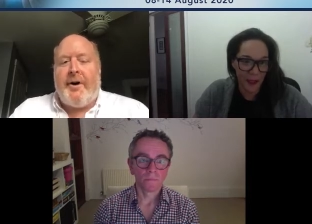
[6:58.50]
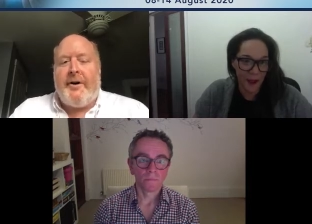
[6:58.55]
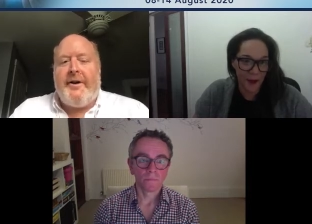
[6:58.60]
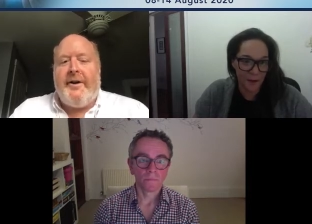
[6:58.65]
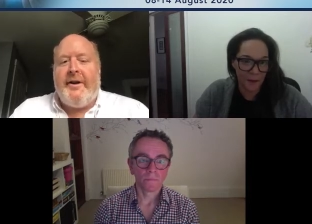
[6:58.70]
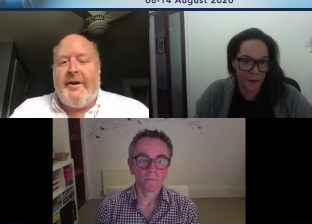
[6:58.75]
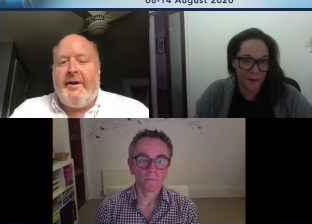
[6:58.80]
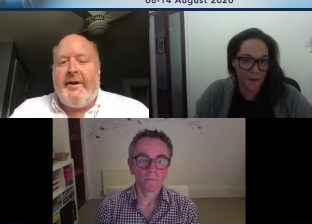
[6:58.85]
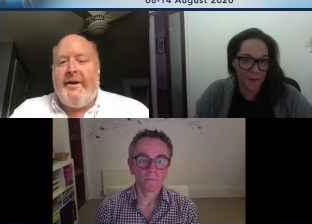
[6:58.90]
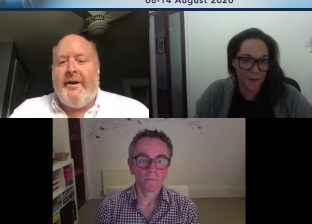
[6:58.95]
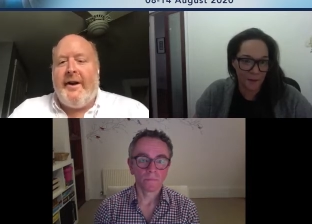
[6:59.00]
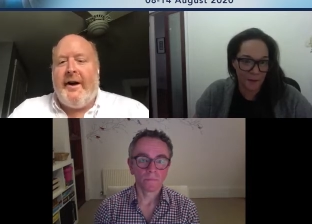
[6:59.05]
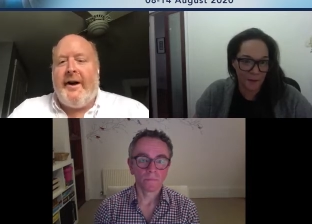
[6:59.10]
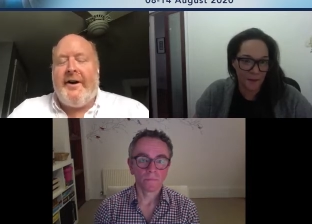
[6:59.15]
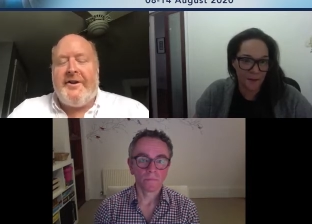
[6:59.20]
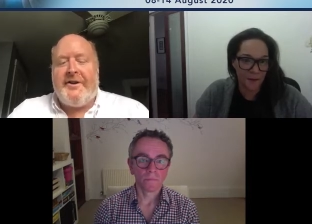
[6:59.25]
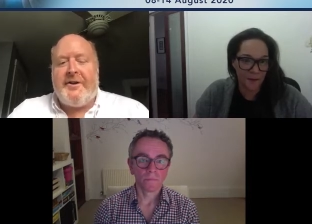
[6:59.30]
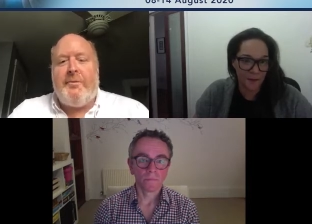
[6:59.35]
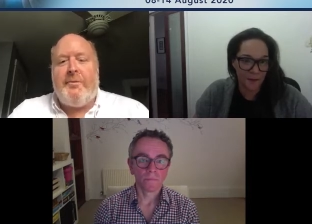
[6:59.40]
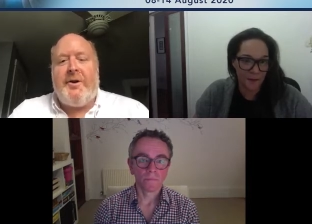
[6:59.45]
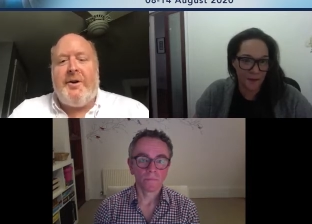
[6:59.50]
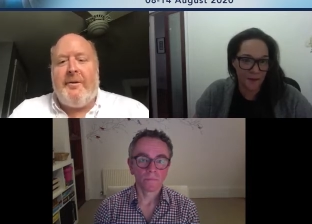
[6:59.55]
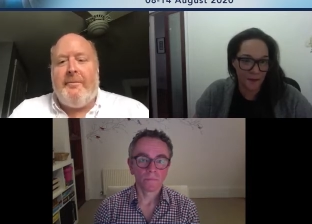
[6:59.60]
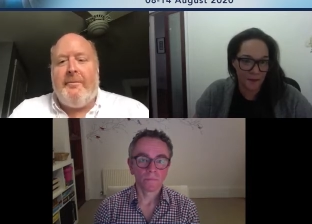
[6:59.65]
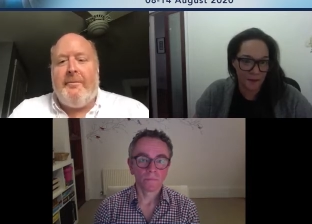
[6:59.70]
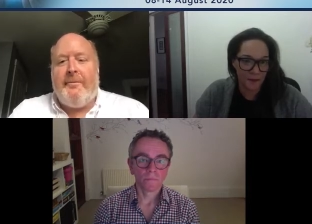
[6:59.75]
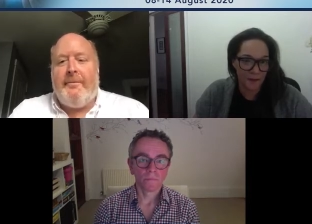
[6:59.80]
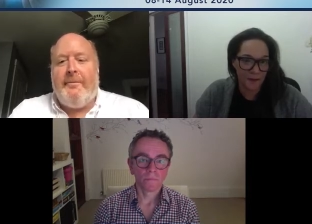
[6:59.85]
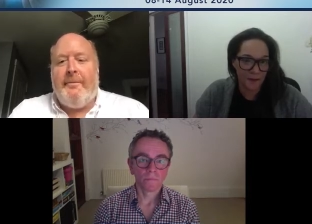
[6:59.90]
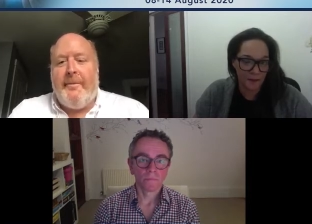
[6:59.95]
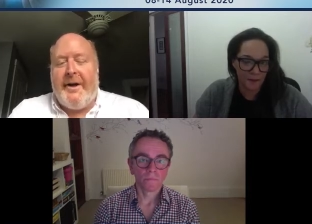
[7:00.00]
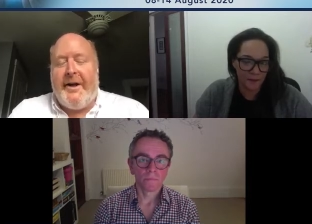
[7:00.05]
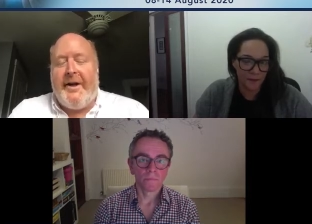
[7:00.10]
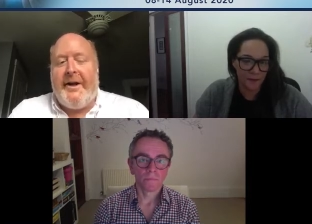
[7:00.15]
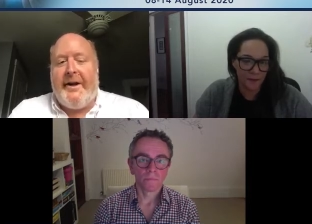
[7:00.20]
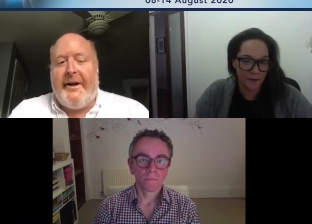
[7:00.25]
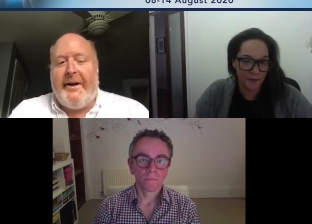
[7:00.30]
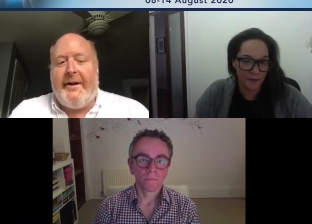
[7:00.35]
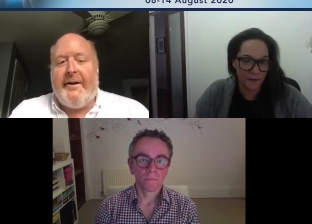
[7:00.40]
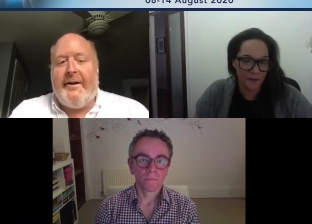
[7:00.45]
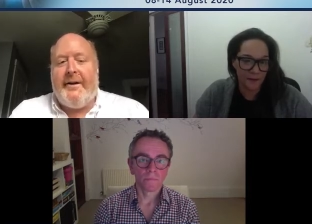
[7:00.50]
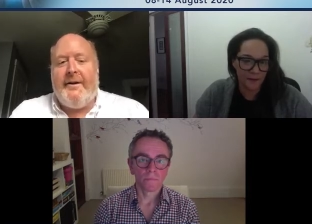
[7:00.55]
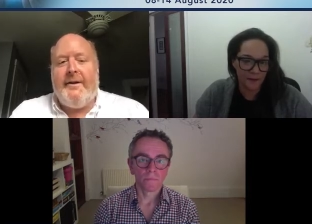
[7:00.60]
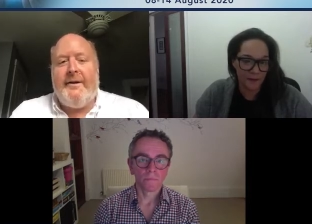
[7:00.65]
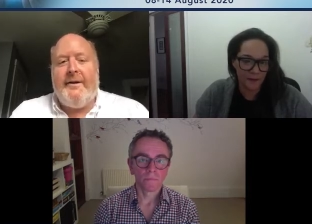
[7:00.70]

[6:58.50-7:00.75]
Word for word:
Speaker 1: T, I S M R M meeting,